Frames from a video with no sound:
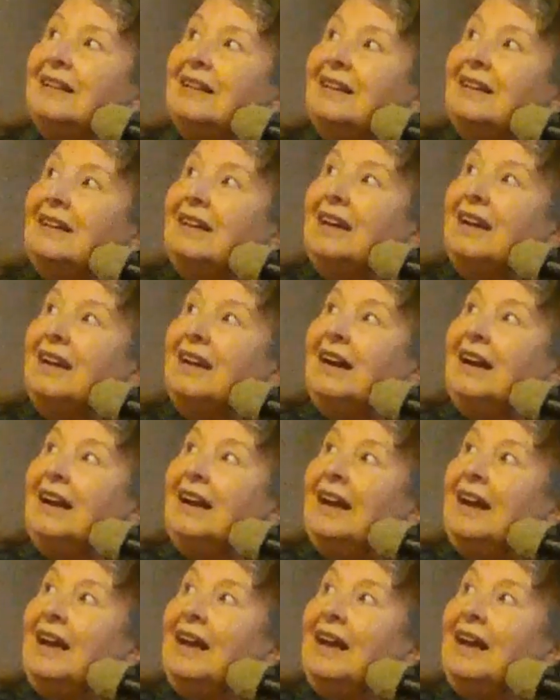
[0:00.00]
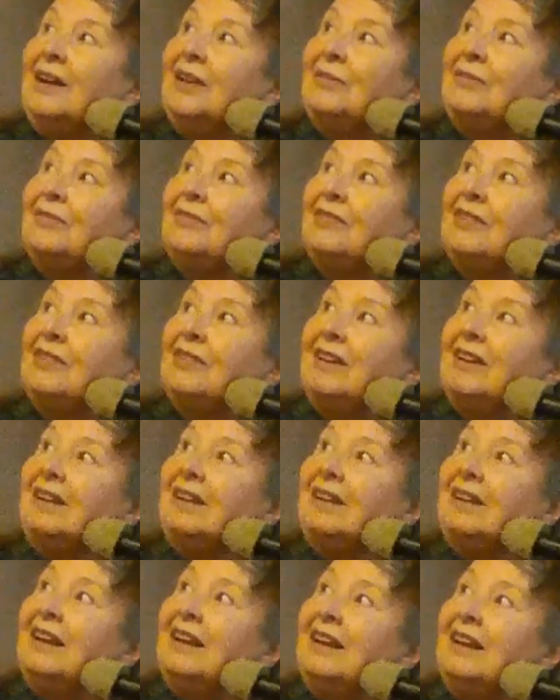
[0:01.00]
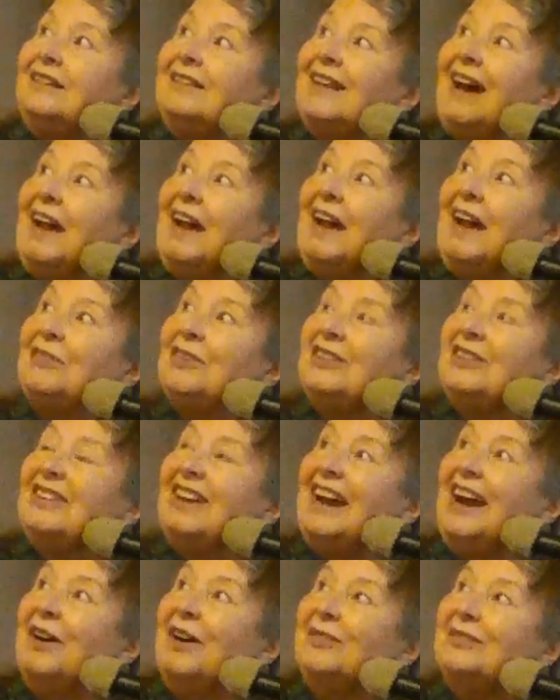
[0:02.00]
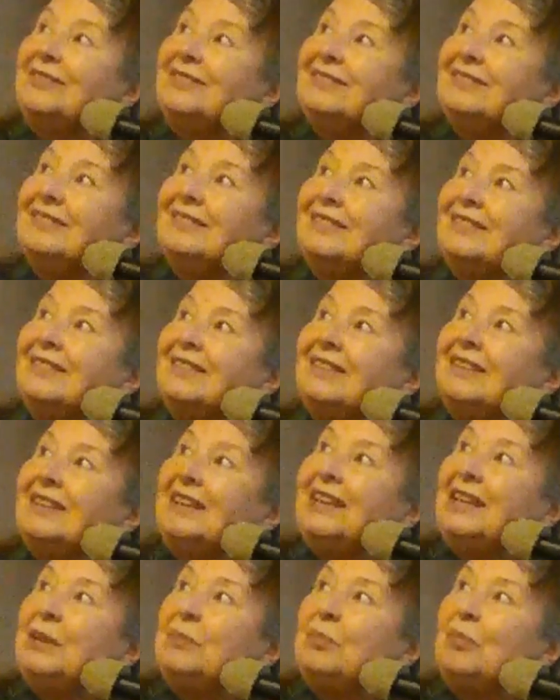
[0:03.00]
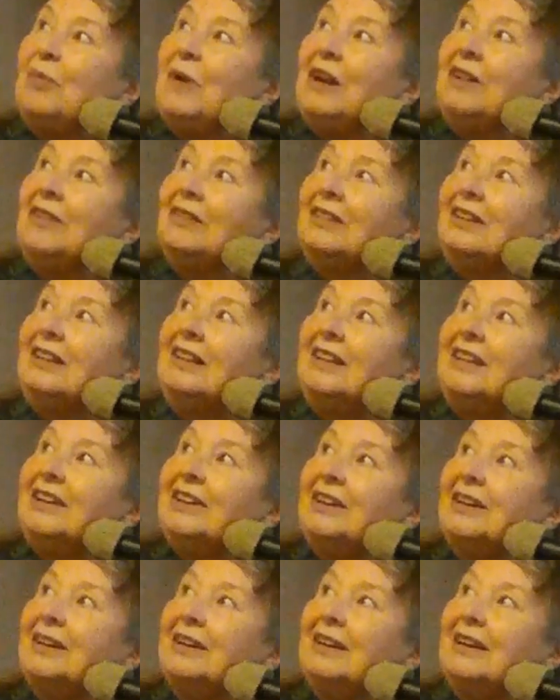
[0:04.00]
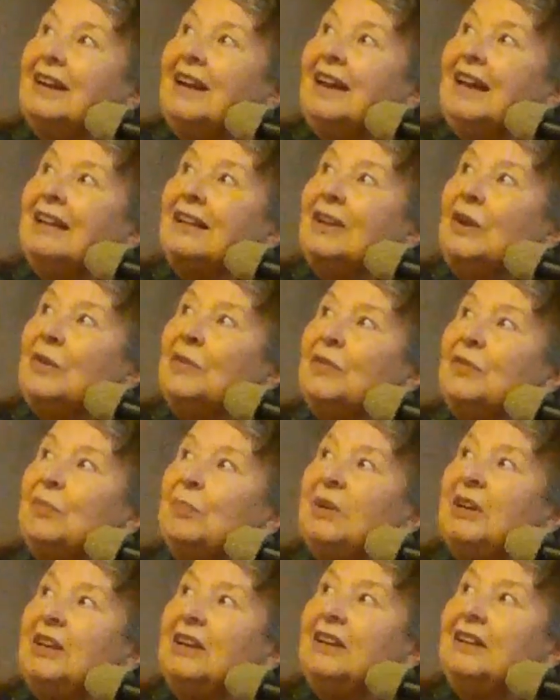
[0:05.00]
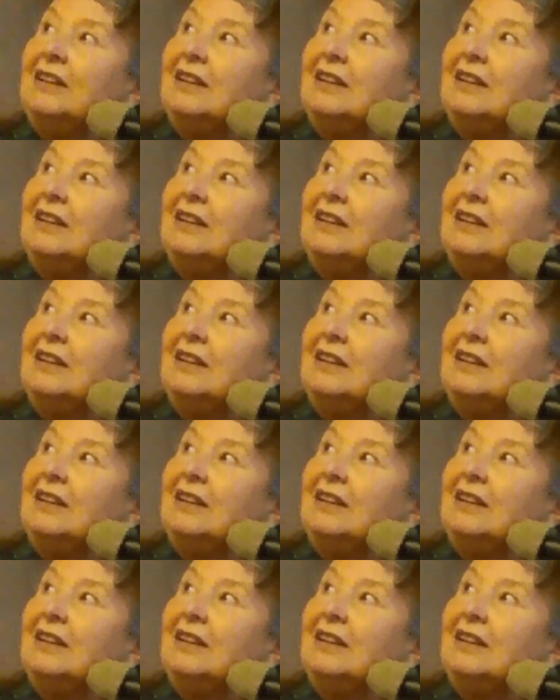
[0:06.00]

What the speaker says: All right. I have a diver down. Keep well clear at low speed.